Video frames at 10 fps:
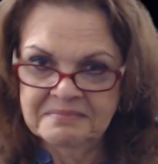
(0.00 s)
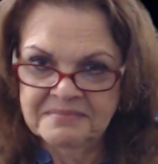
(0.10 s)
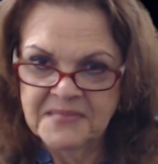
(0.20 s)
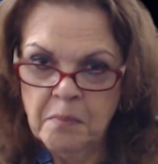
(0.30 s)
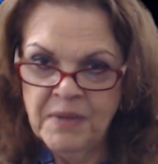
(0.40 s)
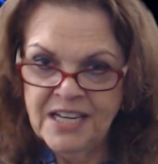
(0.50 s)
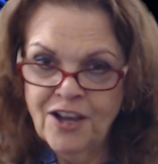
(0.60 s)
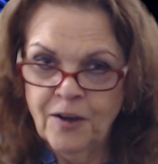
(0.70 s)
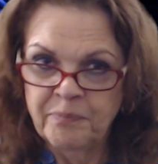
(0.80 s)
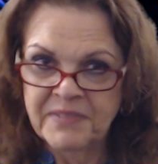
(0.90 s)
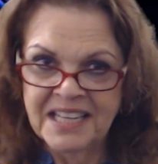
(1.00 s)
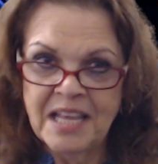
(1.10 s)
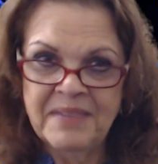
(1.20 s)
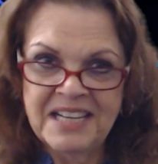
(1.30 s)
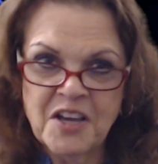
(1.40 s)
Let me know.
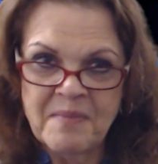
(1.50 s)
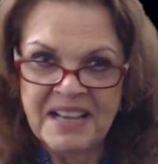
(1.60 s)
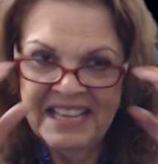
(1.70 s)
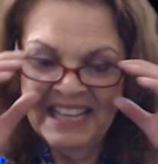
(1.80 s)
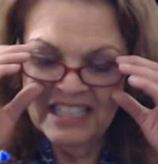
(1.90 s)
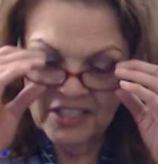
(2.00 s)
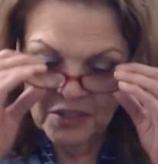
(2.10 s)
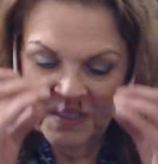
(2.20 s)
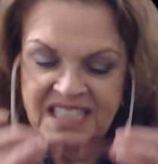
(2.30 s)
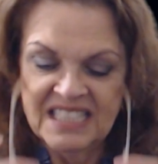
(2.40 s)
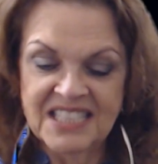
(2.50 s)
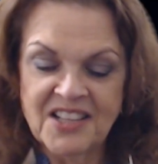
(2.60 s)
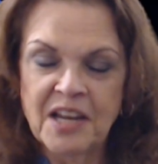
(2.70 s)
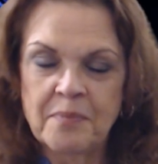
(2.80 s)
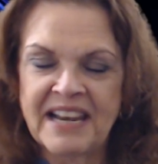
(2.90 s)
Let me know, my cancers, what this is
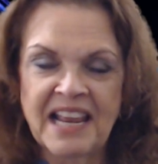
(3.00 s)
all about.